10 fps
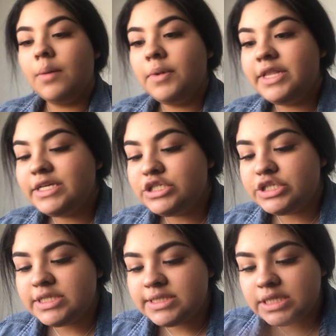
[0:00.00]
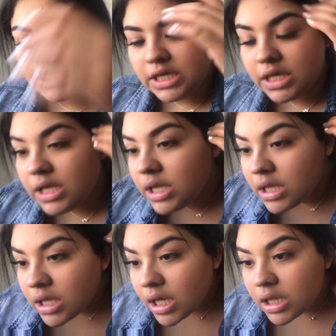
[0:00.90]
Up on this jizzy,
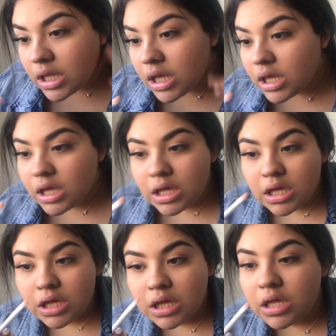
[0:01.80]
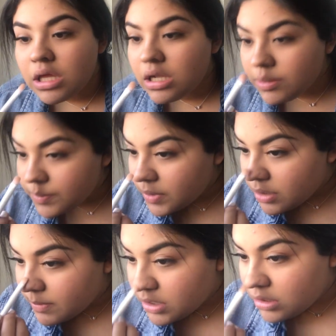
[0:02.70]
and then I'm gonna put it
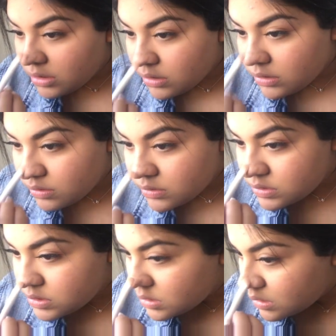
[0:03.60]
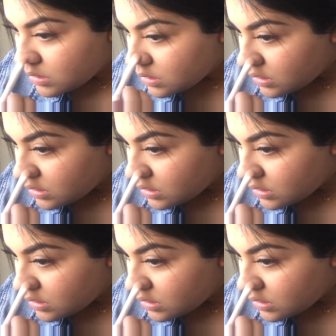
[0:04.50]
on my nose.